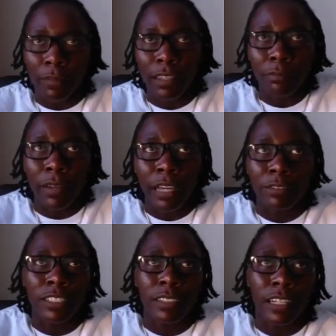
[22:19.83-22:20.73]
It might
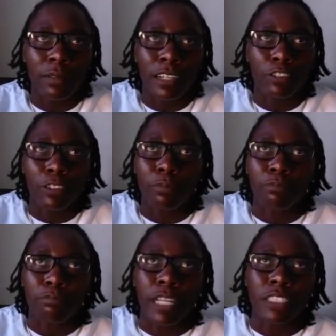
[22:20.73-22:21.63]
seem like I'm like on a
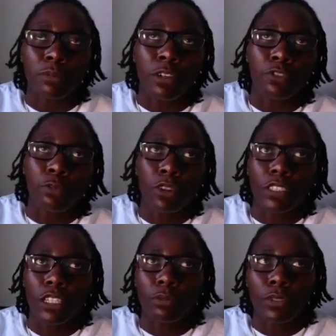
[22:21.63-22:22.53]
basketball, football
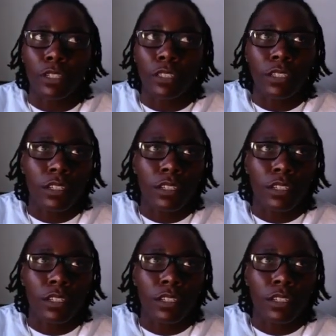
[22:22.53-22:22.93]
team, but